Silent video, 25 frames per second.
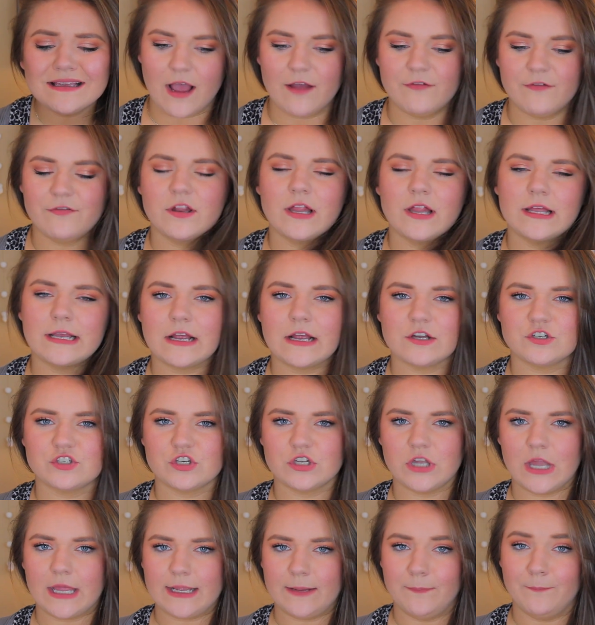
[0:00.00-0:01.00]
feel like I
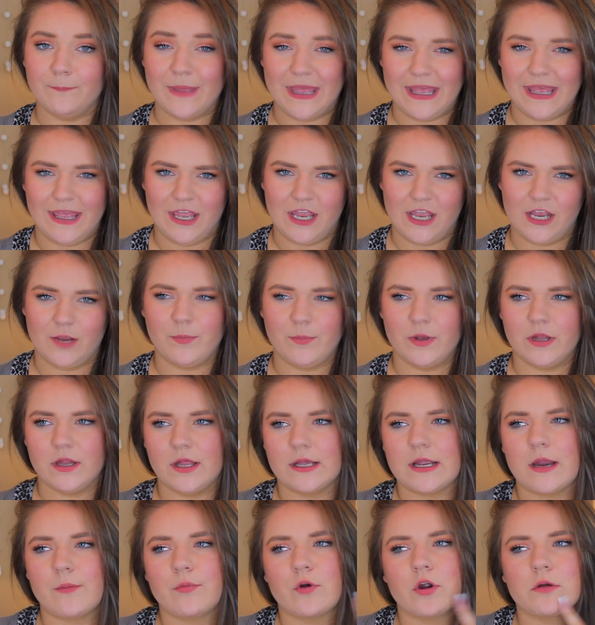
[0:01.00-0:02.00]
should like beg, but
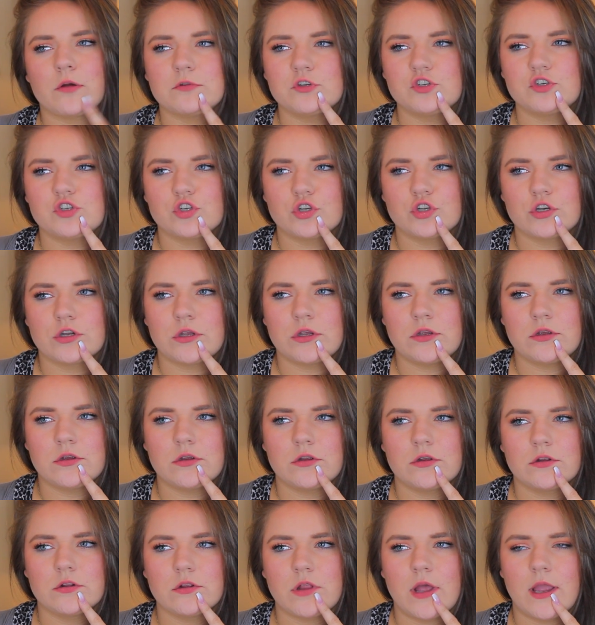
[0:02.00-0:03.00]
like I probably
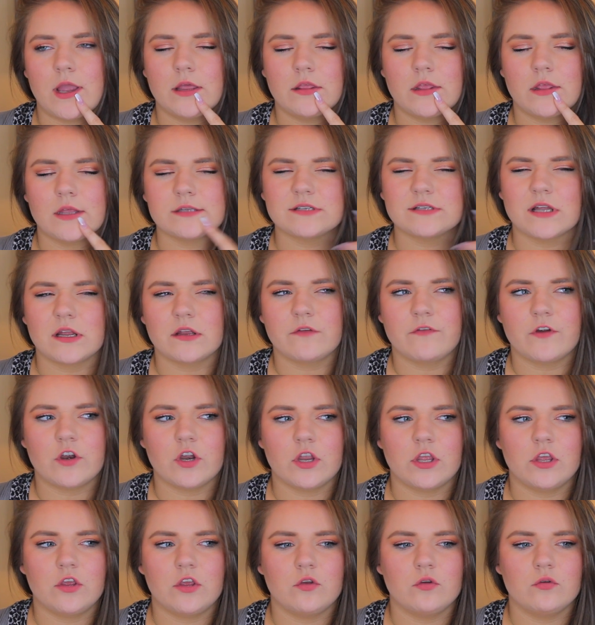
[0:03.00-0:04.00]
shouldn't. Like, that's not
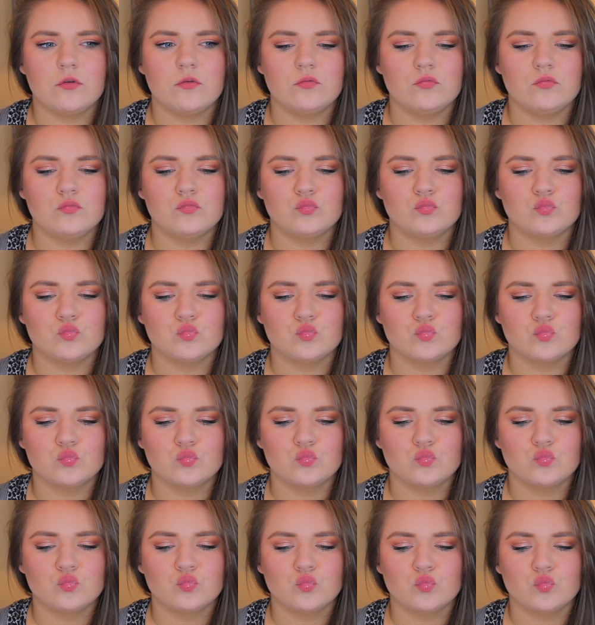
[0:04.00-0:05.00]
very cute.
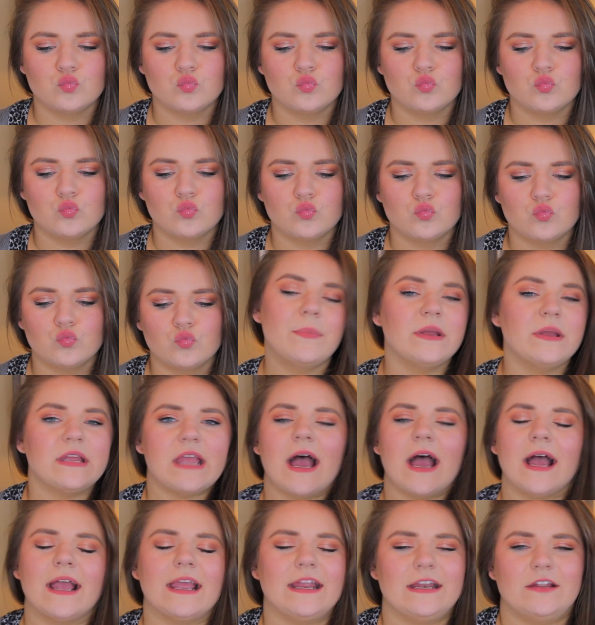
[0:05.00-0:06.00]
But
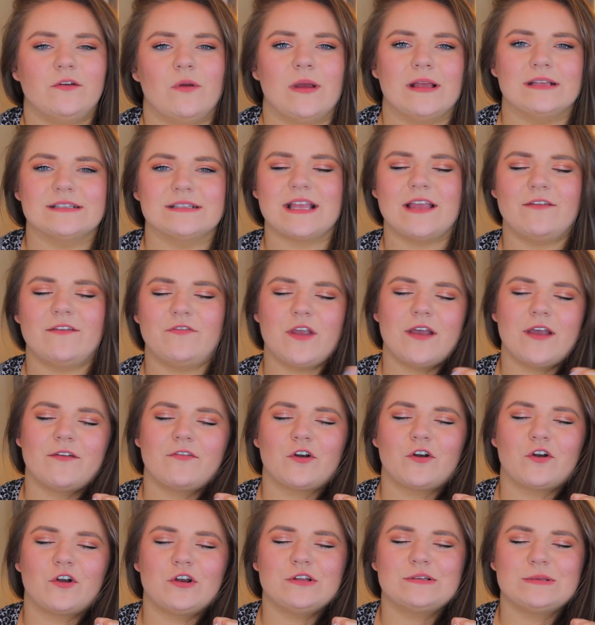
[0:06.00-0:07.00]
yeah, anyways, if you
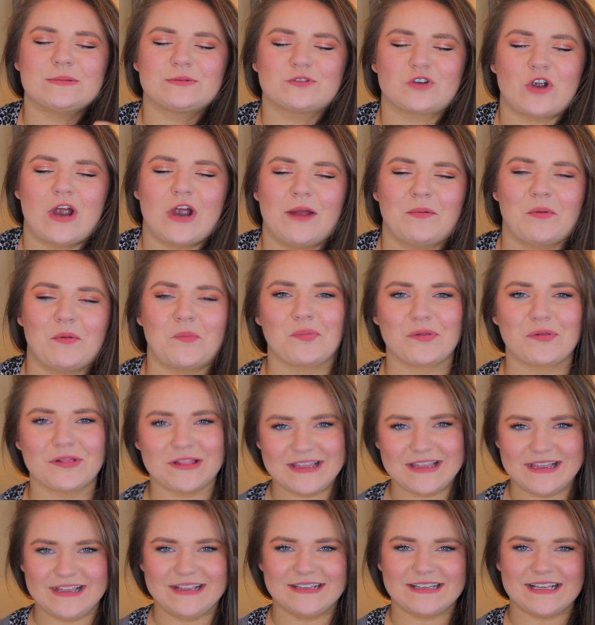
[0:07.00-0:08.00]
haven't already subscribed,
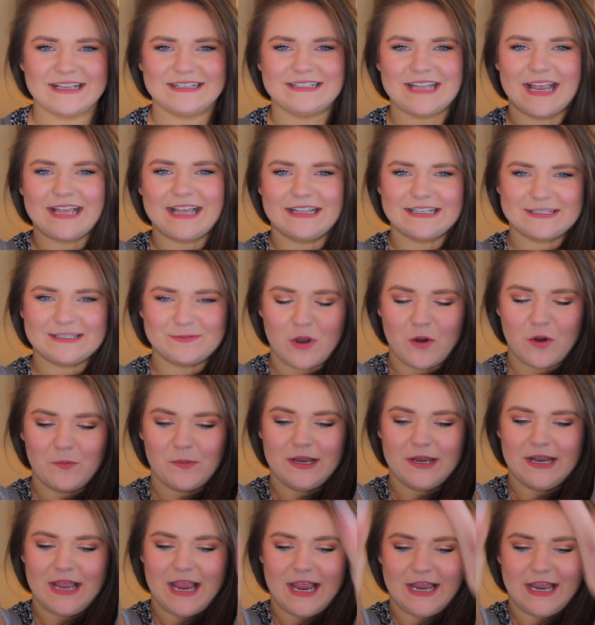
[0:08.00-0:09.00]
please take this moment